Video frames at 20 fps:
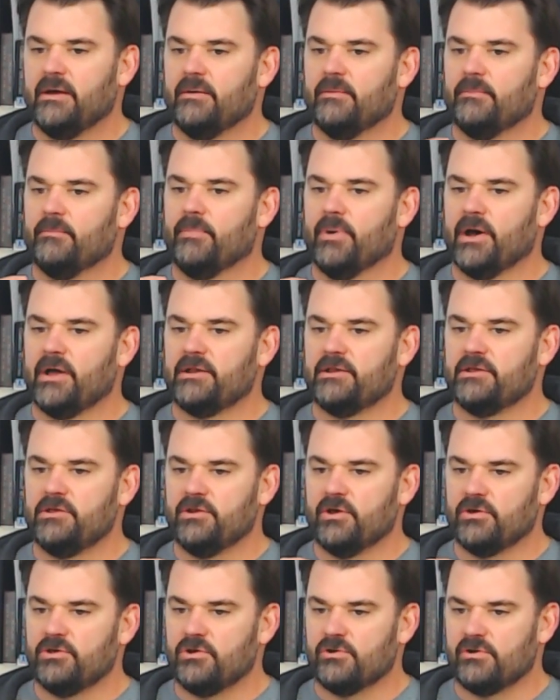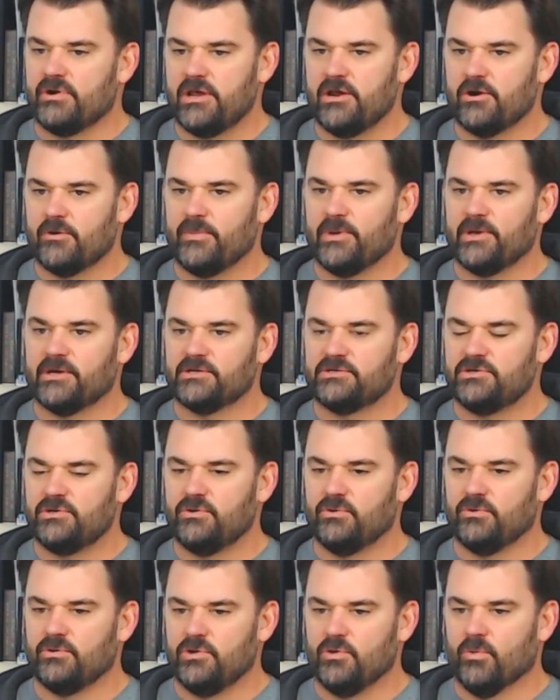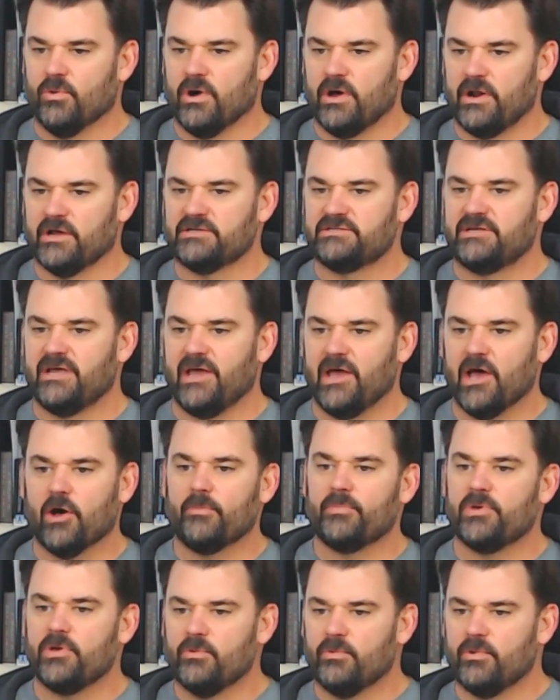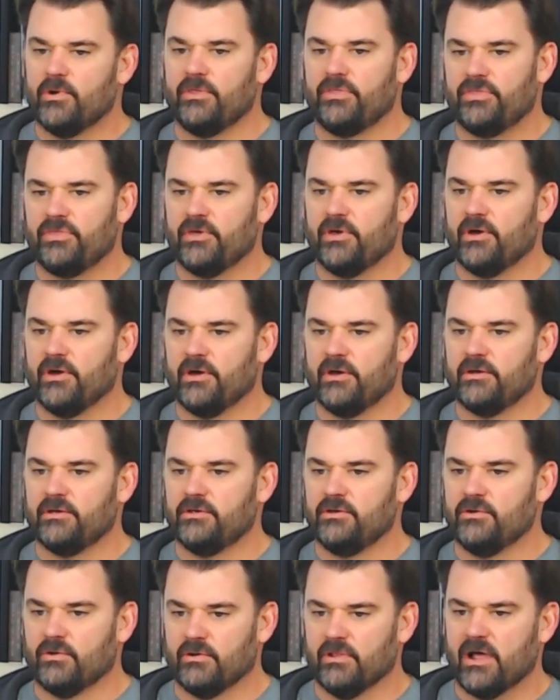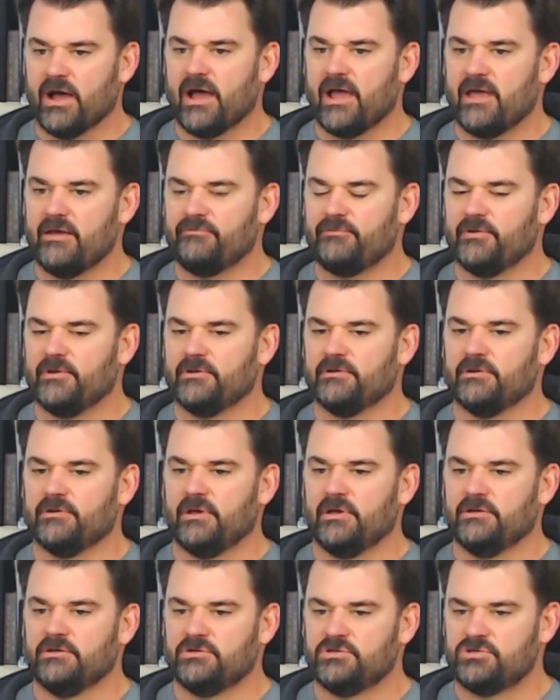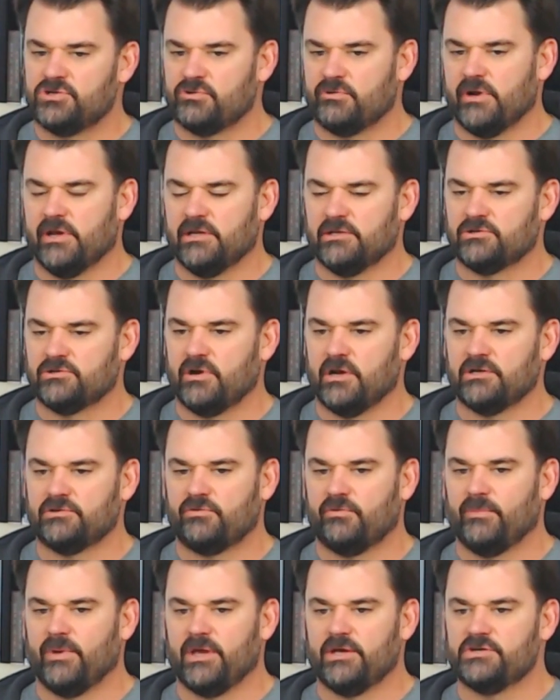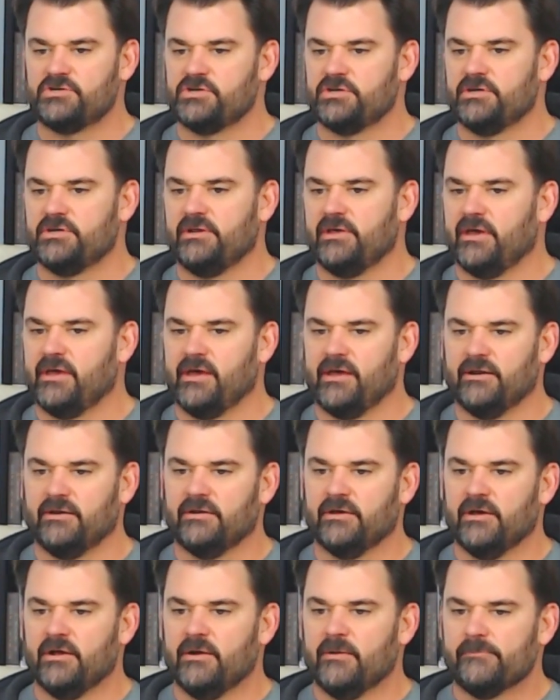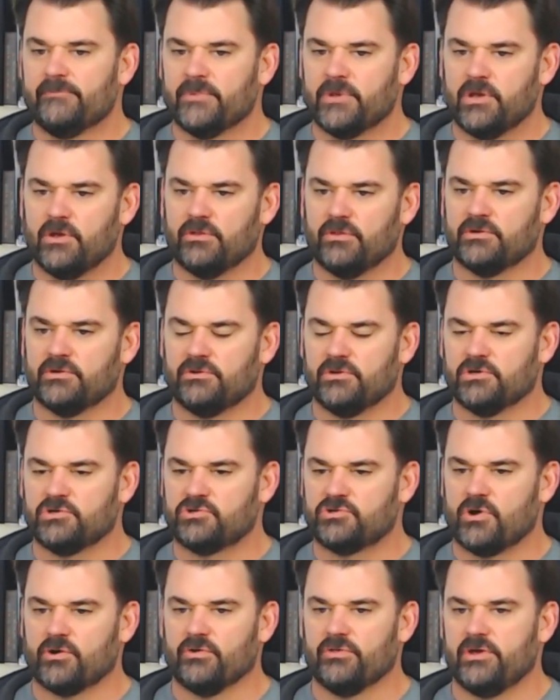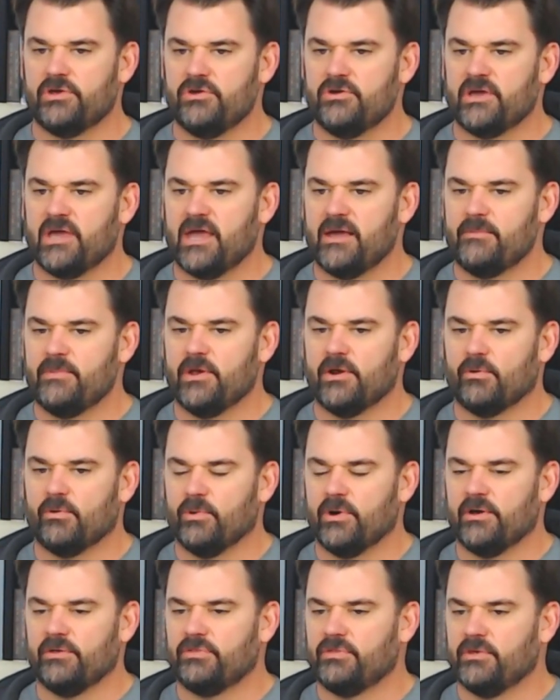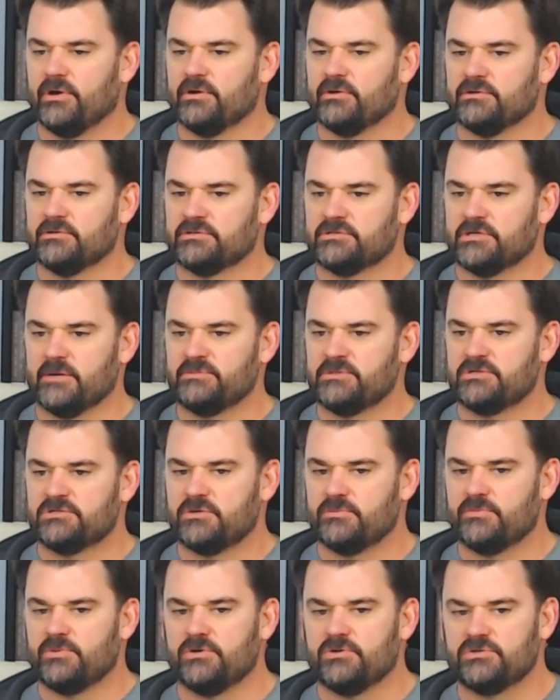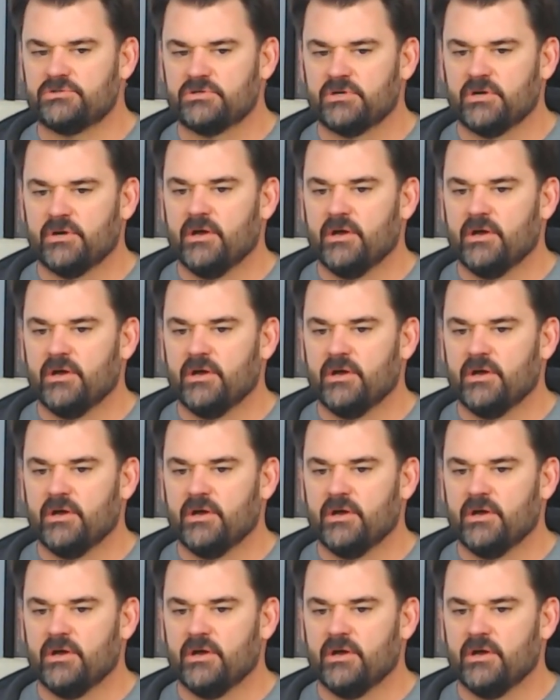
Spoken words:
But you're here because you want us to help you with your life and transformation and the struggle that you came here with, substance abuse.